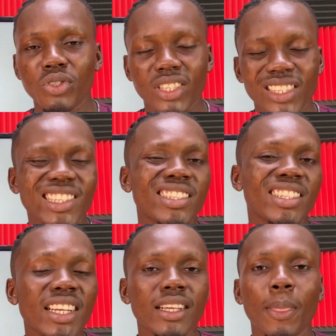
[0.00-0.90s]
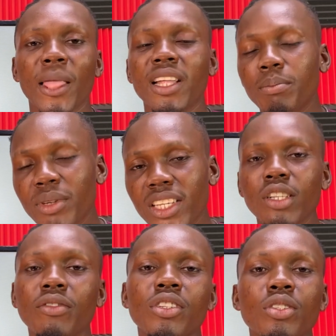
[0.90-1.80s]
Just as I said at the
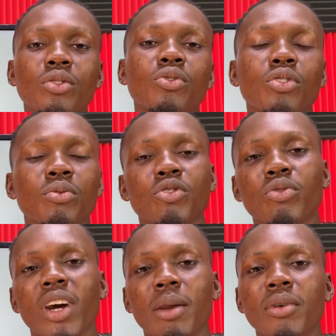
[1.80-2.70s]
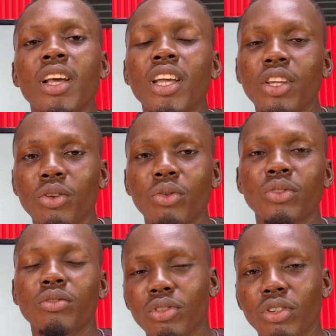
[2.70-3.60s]
beginning of the news, subscribe,
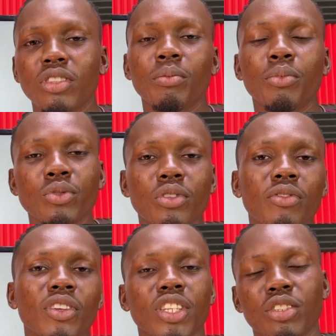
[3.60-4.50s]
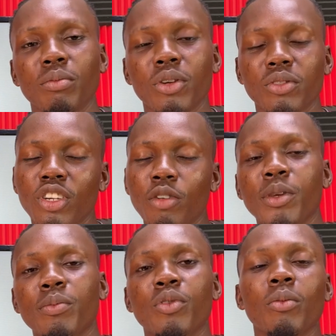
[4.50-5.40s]
turn on the post notification bell, tell
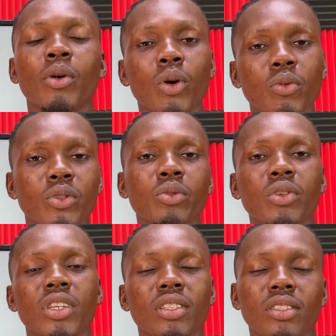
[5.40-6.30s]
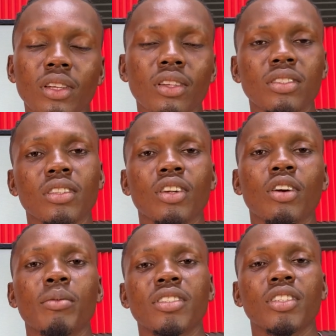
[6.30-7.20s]
people about what we do here, tell us in the
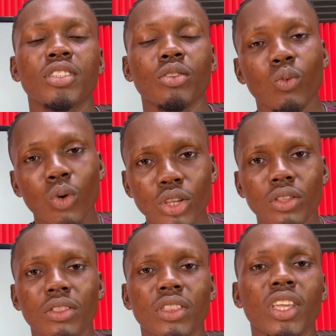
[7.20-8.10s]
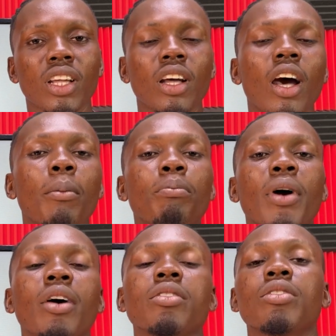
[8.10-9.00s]
comment section what you think
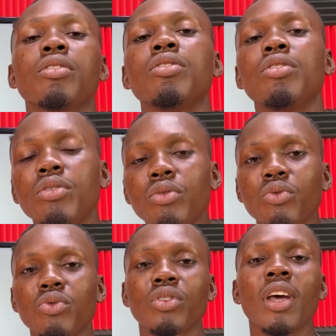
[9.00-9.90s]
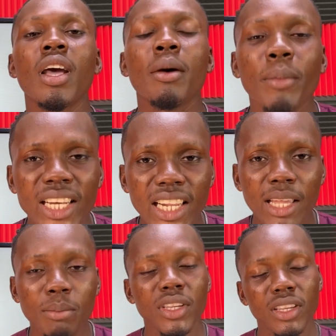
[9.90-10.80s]
about the news. My
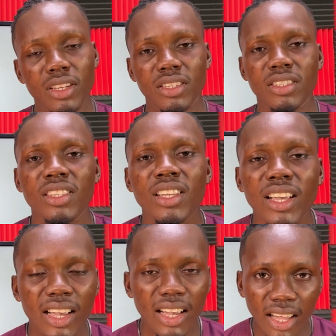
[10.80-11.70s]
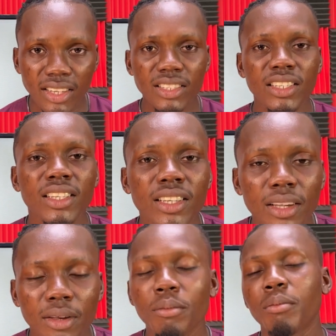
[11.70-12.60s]
name is Andy.
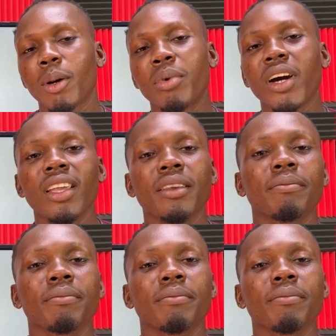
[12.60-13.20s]
Bye bye.